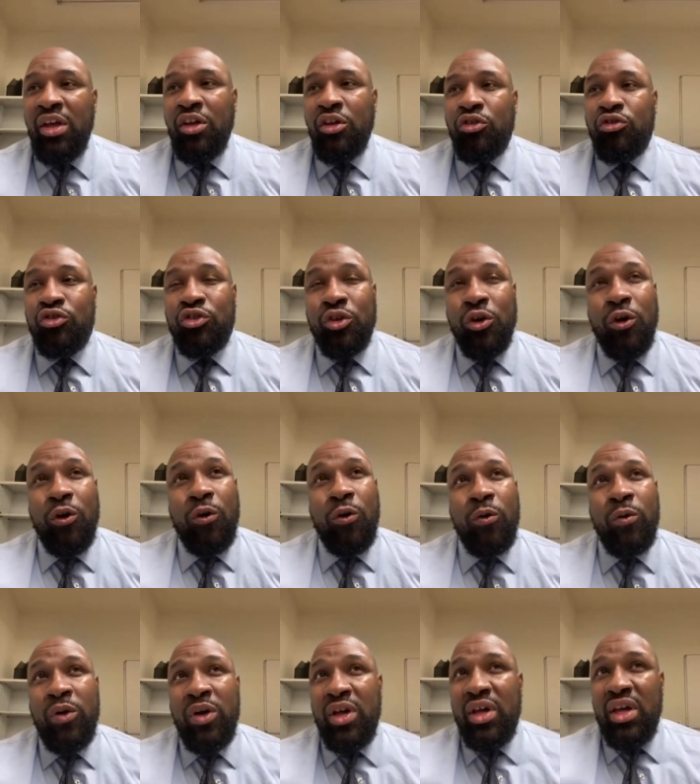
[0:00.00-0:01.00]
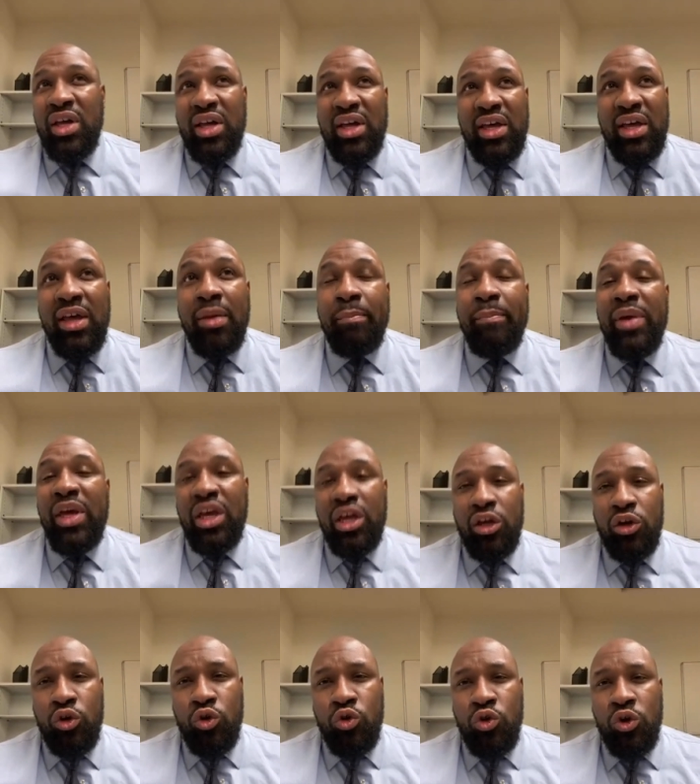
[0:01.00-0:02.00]
So him being
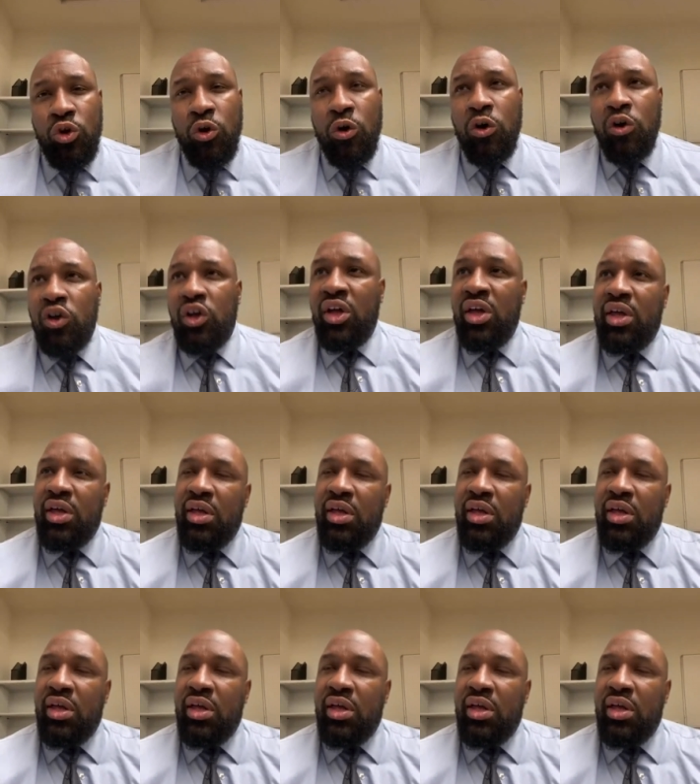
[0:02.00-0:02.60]
in New York,